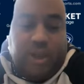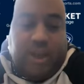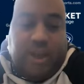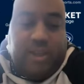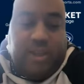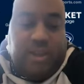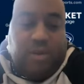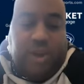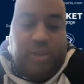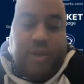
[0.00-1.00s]
I
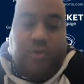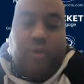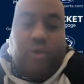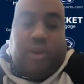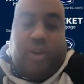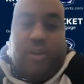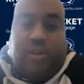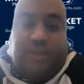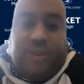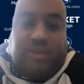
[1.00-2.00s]
he's been really good
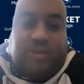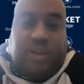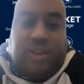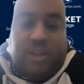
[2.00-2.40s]
defensively,